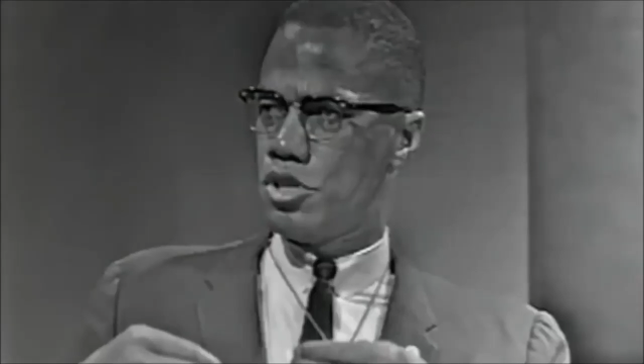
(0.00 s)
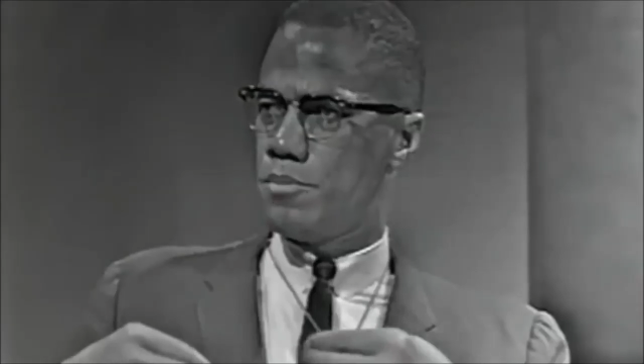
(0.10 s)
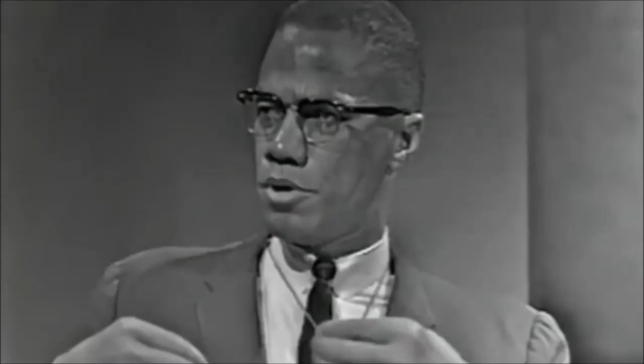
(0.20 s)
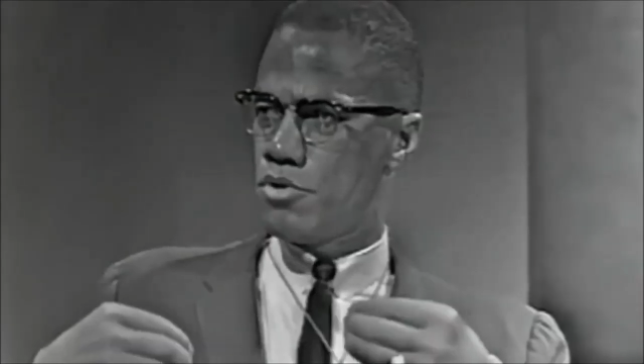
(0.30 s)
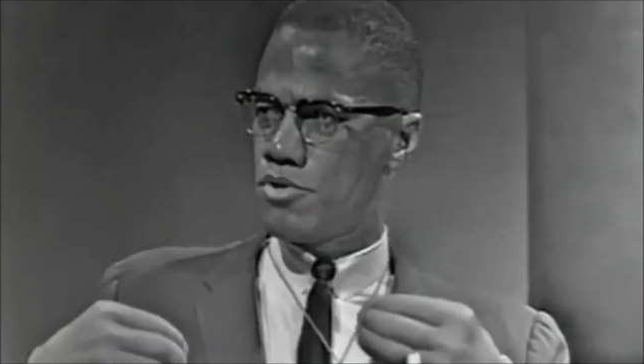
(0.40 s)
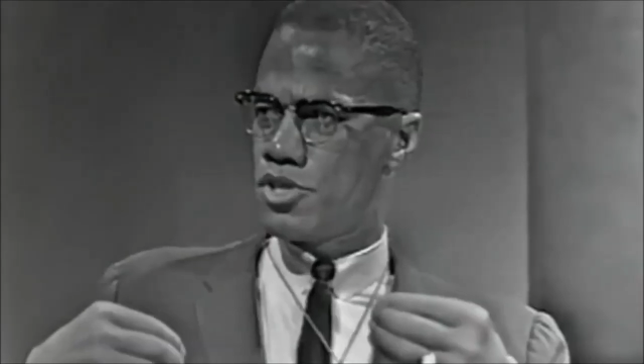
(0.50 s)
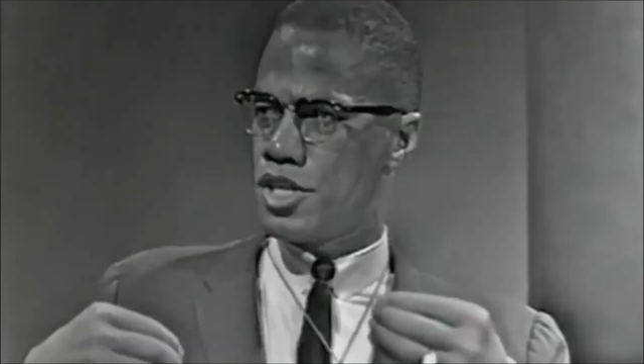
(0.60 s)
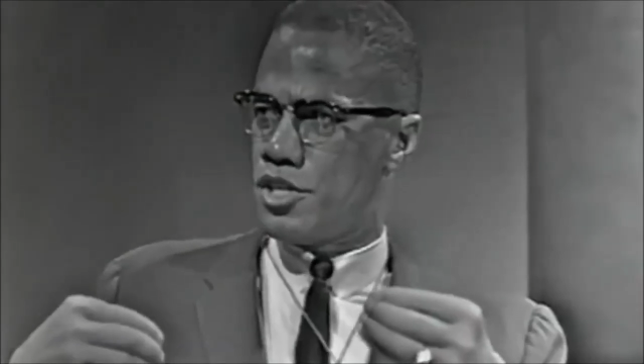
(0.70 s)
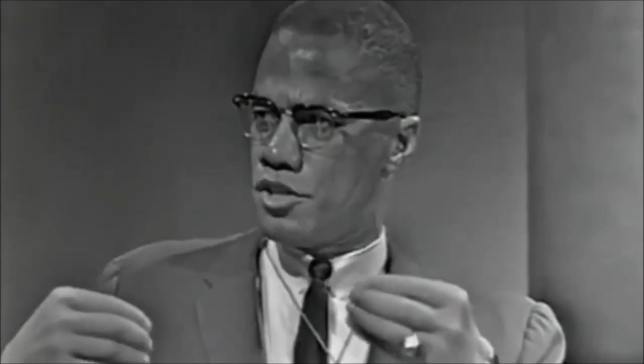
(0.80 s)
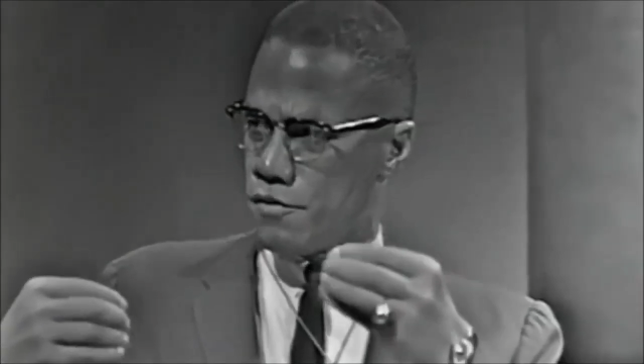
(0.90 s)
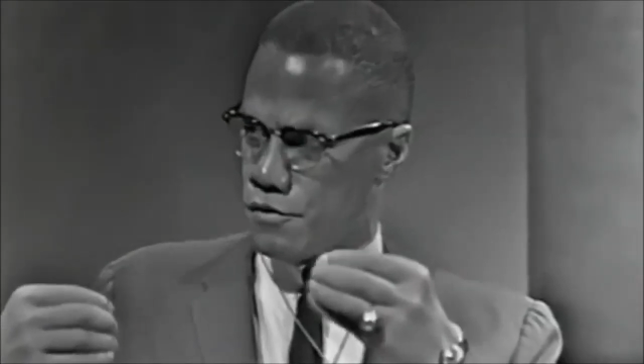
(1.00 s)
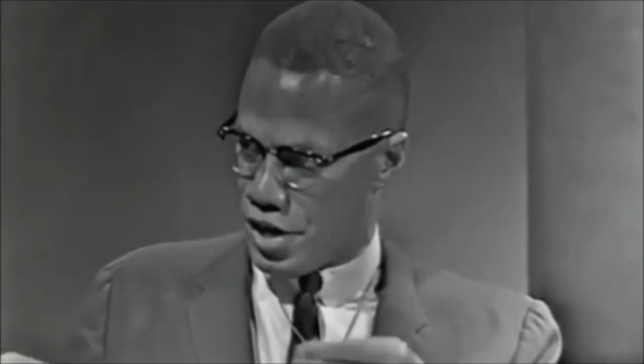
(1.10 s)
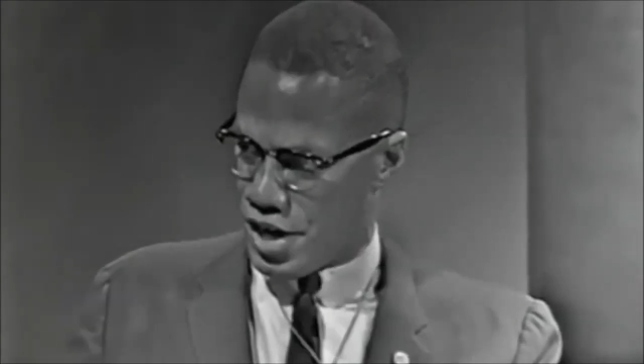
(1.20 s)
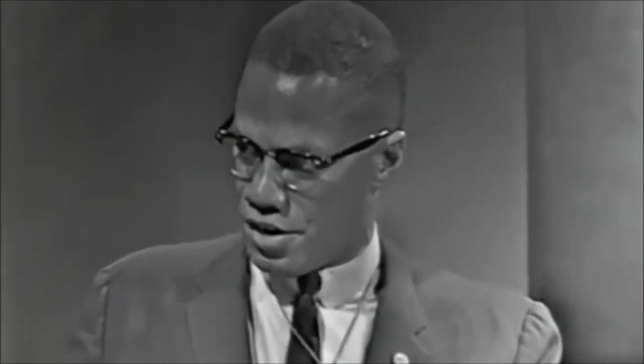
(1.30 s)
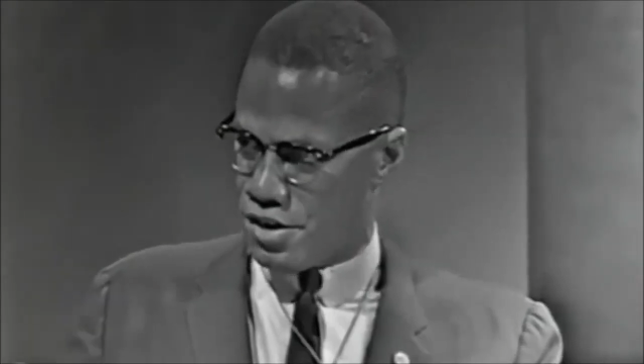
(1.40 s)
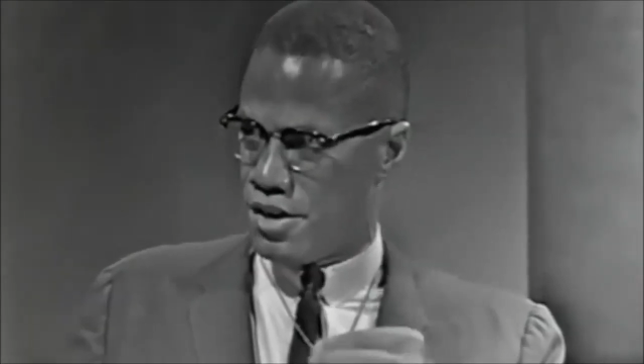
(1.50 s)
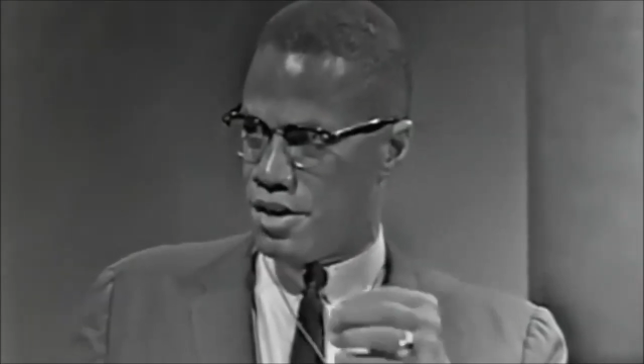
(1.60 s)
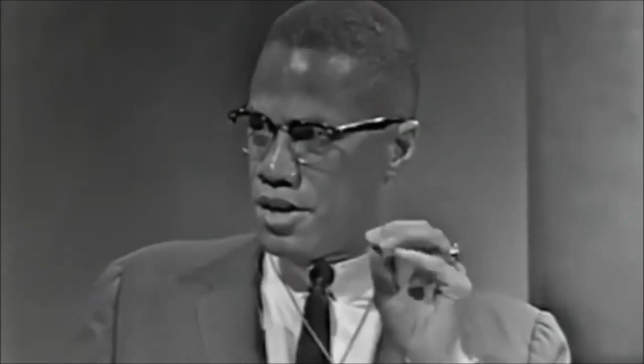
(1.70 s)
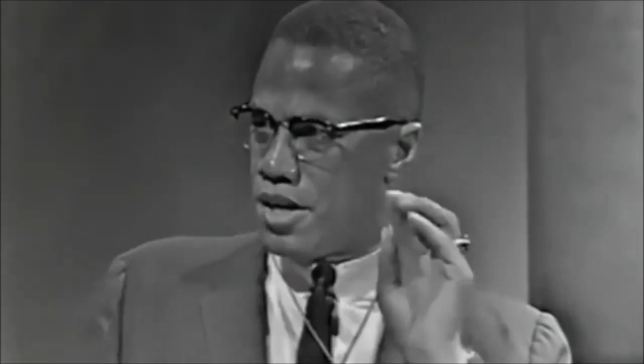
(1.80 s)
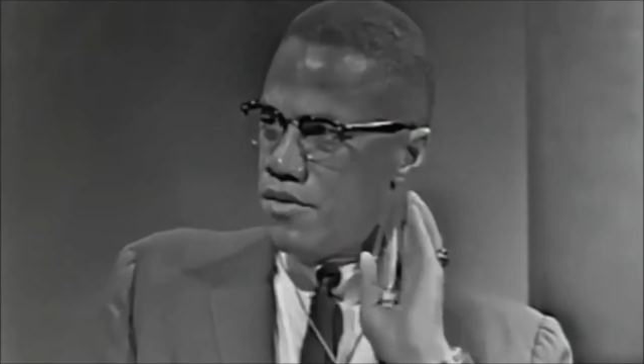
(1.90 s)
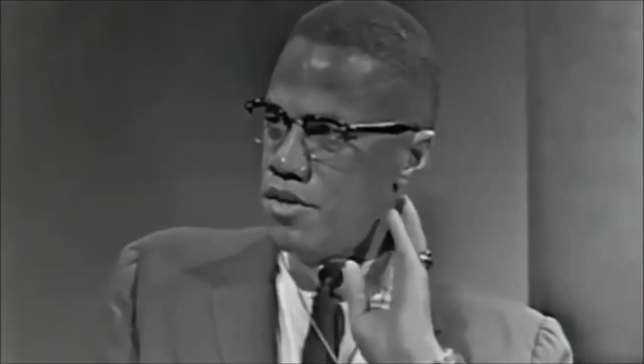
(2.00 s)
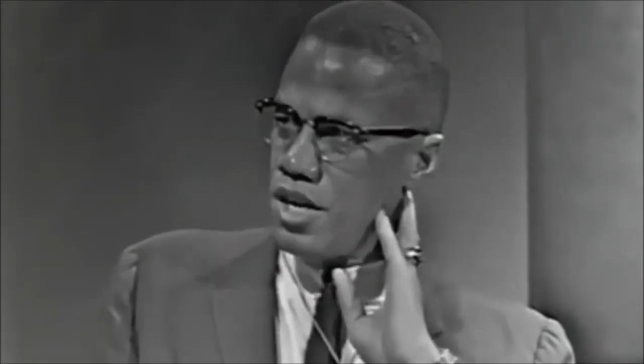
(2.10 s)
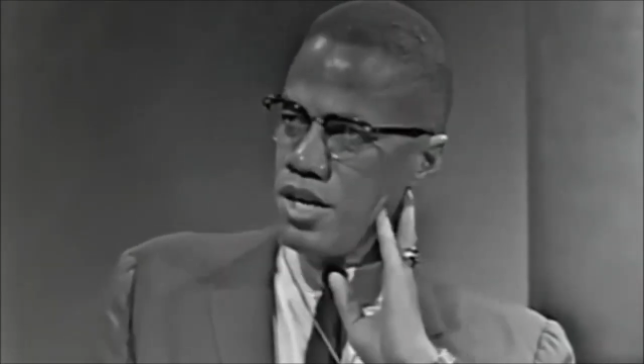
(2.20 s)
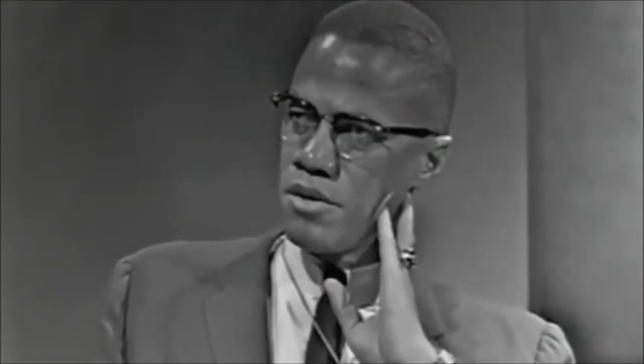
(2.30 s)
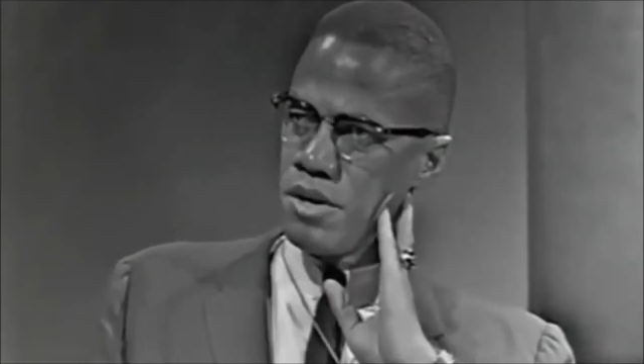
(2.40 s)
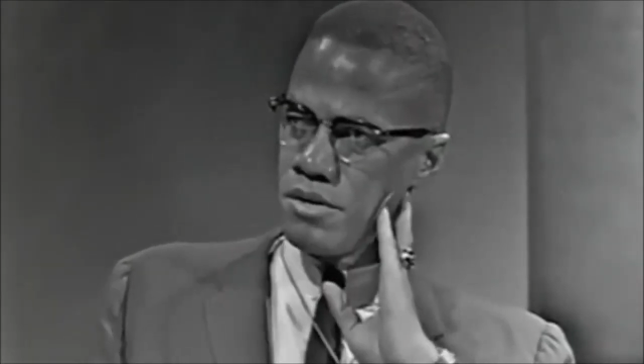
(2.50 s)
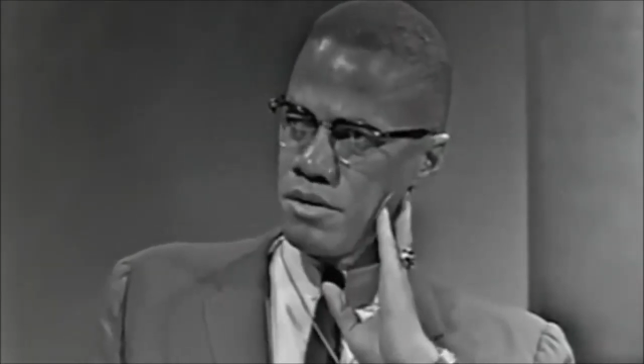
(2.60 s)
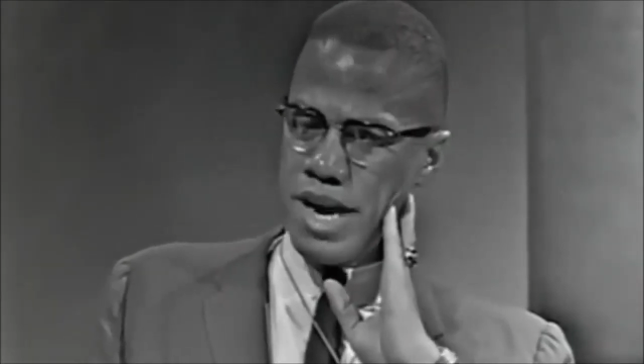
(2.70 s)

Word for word: usually poses as the friend of the Negro,